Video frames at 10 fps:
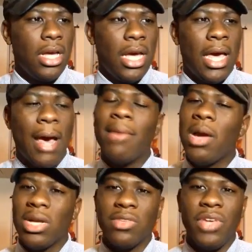And I might
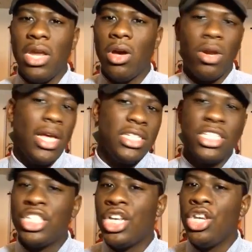watch a video on that
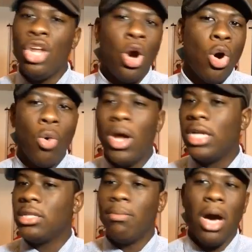just to know what
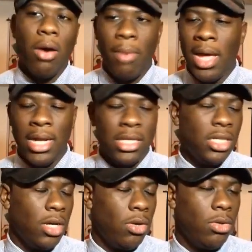it's about, man, and
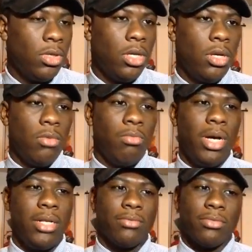junk.
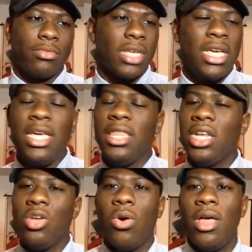But he either
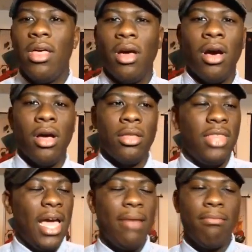doing
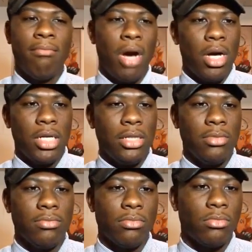that manga